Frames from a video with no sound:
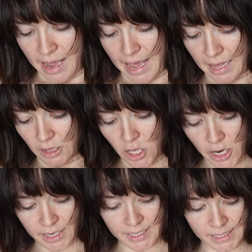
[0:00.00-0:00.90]
it
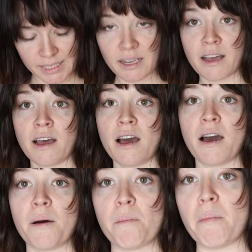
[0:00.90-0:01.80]
looks
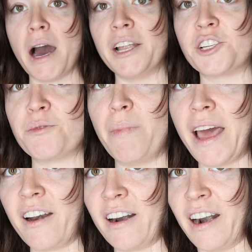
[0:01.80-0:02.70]
much
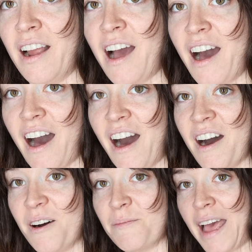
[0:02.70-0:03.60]
better.
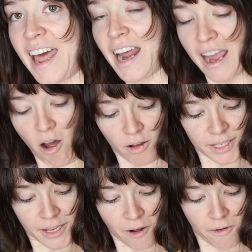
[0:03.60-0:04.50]
And I
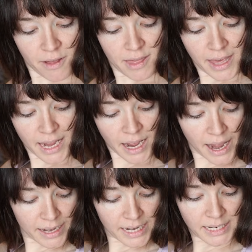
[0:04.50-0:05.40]
also think
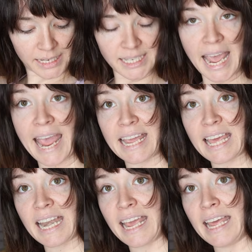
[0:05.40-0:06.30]
I need to take
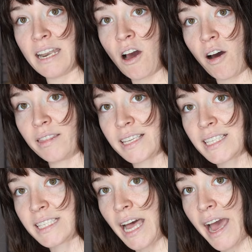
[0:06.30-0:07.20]
it in on the
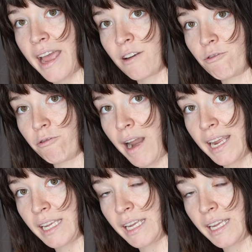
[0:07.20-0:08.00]
side right